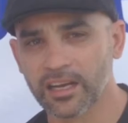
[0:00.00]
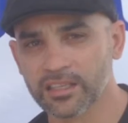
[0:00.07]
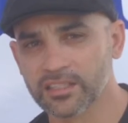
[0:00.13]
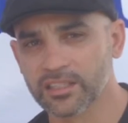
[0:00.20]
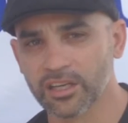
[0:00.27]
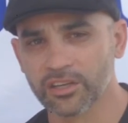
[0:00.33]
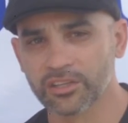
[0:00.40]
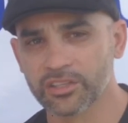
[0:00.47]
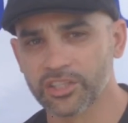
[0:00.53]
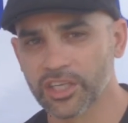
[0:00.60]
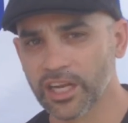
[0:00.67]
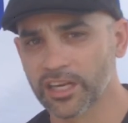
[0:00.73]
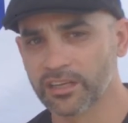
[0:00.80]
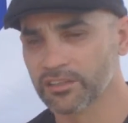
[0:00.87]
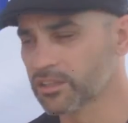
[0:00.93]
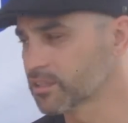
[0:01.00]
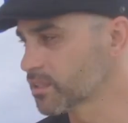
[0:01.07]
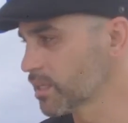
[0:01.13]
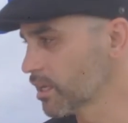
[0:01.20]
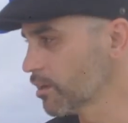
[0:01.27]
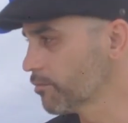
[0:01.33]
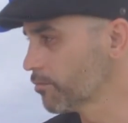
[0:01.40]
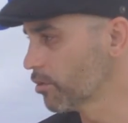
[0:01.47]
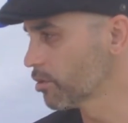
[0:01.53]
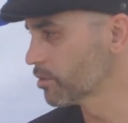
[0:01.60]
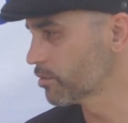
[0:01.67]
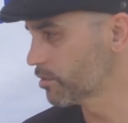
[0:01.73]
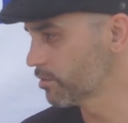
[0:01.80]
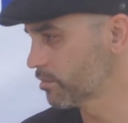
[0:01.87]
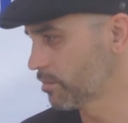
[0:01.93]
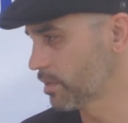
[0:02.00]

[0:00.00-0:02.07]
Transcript: uh, so Shane yourself like